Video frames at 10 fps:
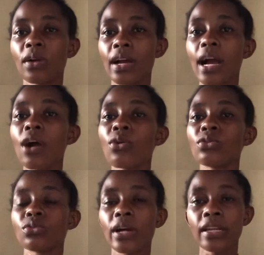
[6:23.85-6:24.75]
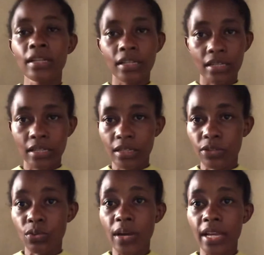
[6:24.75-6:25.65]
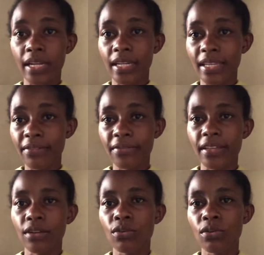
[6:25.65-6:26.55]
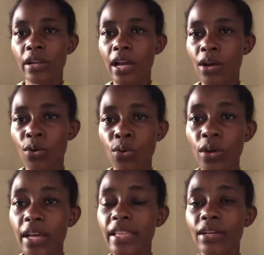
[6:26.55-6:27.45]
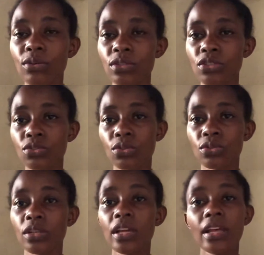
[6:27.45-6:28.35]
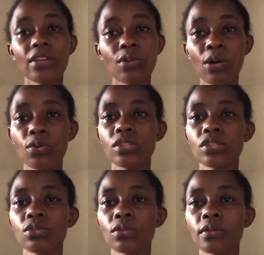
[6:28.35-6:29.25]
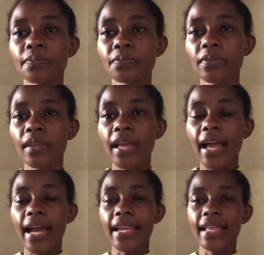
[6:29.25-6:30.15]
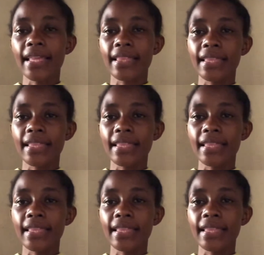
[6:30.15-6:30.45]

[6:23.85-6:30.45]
how you are living, or how the condition, your condition. Another